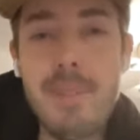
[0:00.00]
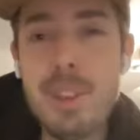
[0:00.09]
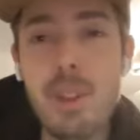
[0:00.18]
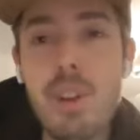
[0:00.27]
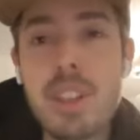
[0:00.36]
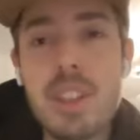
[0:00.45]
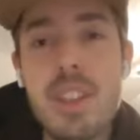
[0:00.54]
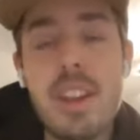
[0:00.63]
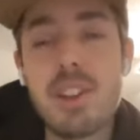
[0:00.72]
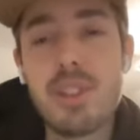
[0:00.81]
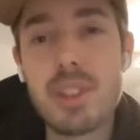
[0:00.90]
I haven't looked at
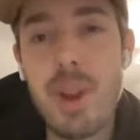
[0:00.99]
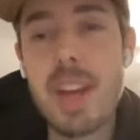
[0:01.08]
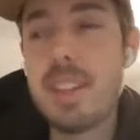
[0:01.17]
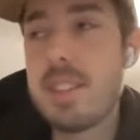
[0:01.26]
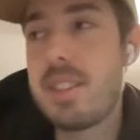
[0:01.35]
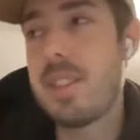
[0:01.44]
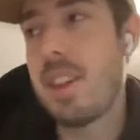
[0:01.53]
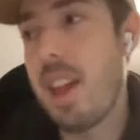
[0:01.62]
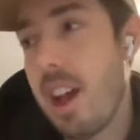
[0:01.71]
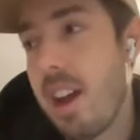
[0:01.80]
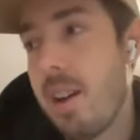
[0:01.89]
the interest rates,
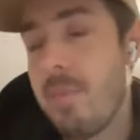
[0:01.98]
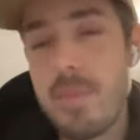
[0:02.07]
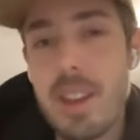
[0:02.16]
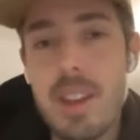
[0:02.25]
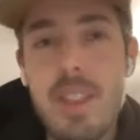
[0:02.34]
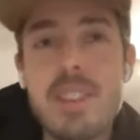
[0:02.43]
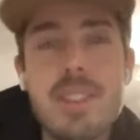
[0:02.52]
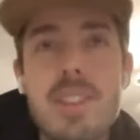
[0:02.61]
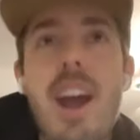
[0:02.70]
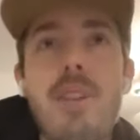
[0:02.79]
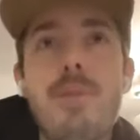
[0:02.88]
um, and
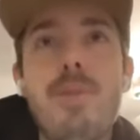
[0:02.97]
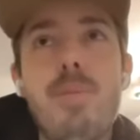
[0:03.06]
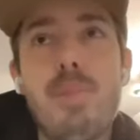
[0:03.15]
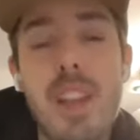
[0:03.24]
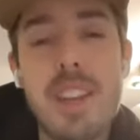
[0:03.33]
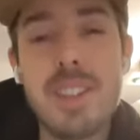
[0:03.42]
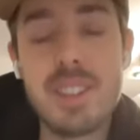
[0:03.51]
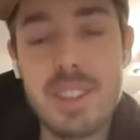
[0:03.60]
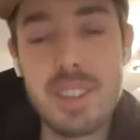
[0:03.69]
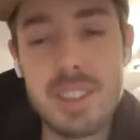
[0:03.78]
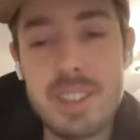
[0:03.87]
this kind of plays
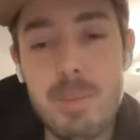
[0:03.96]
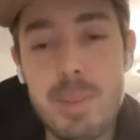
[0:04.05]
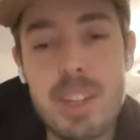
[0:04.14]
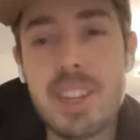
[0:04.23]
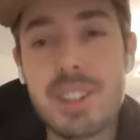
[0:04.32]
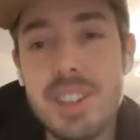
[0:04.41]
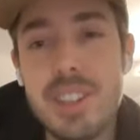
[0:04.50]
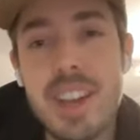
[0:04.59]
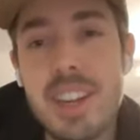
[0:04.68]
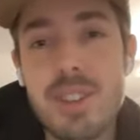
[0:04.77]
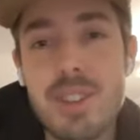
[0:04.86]
into some potentially
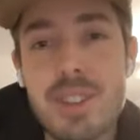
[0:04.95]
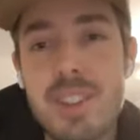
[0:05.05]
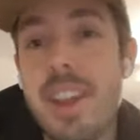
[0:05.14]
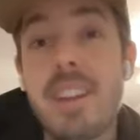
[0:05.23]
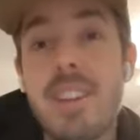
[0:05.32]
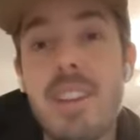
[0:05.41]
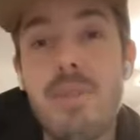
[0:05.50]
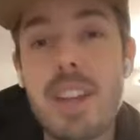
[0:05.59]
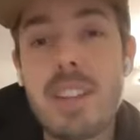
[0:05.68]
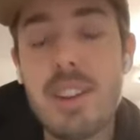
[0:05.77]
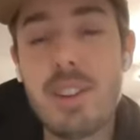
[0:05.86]
dangerous like
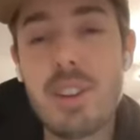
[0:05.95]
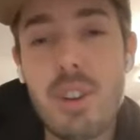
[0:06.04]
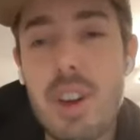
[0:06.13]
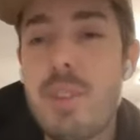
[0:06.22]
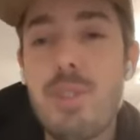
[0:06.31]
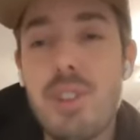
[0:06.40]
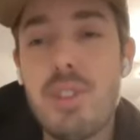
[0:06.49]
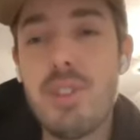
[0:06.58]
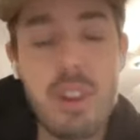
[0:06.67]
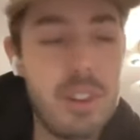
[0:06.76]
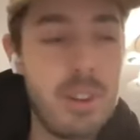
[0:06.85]
DeFi territory if
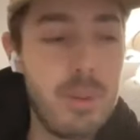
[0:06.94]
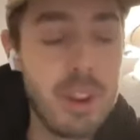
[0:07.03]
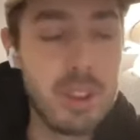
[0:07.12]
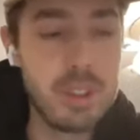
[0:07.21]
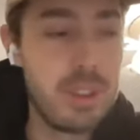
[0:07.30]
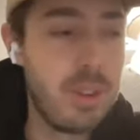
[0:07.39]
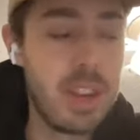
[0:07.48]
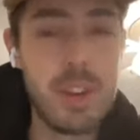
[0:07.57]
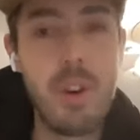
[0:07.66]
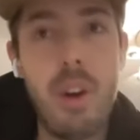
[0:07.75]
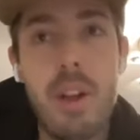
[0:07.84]
you don't know what you're
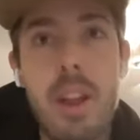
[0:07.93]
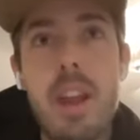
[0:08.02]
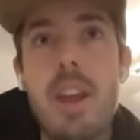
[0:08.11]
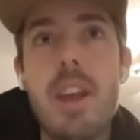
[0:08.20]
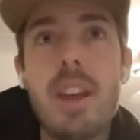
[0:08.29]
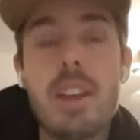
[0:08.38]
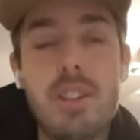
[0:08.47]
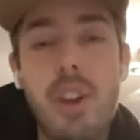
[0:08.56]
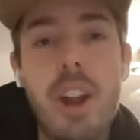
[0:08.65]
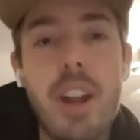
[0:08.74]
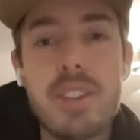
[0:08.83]
doing or
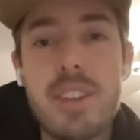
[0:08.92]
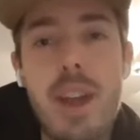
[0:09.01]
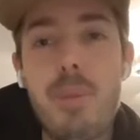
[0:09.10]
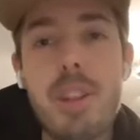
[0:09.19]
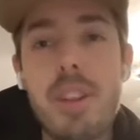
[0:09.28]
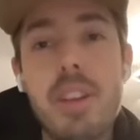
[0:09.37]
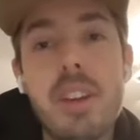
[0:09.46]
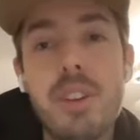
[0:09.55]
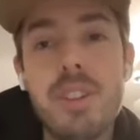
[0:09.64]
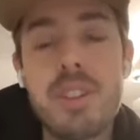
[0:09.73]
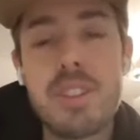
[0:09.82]
don't understand where the
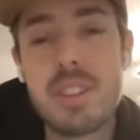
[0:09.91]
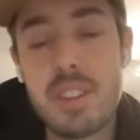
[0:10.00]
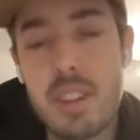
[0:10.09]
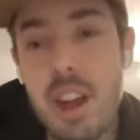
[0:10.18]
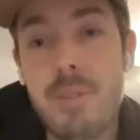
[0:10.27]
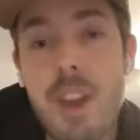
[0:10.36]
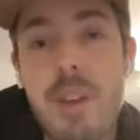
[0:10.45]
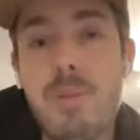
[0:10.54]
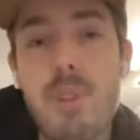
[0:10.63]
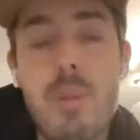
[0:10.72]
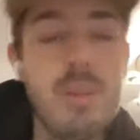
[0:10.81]
yields kind of
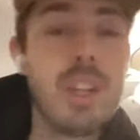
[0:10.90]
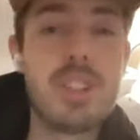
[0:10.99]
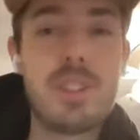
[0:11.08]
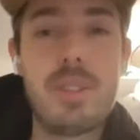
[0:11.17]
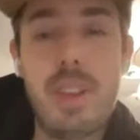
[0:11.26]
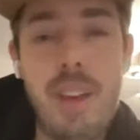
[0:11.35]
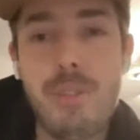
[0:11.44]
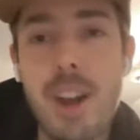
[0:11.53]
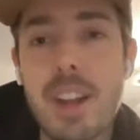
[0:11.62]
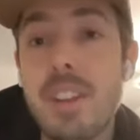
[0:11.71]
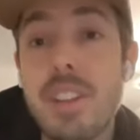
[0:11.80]
come from, which I
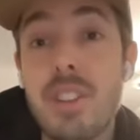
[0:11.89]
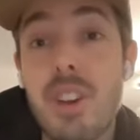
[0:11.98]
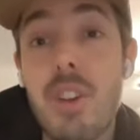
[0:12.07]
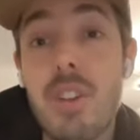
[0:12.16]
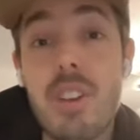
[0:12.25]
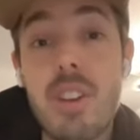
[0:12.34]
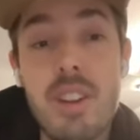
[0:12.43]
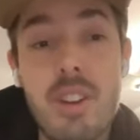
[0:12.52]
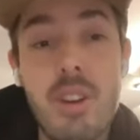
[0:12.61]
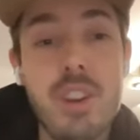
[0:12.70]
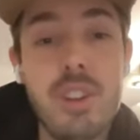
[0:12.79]
frankly don't
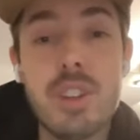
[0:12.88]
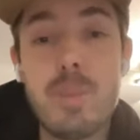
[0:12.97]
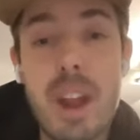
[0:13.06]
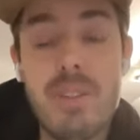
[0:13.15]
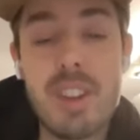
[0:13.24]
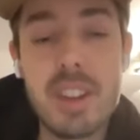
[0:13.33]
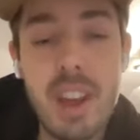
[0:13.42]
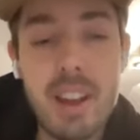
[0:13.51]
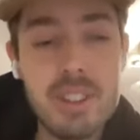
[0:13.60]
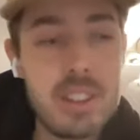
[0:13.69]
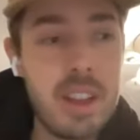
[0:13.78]
know a huge amount of
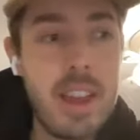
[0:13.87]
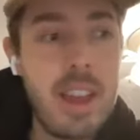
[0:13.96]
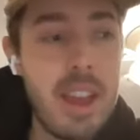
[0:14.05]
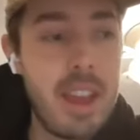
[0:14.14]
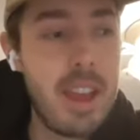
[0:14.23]
details.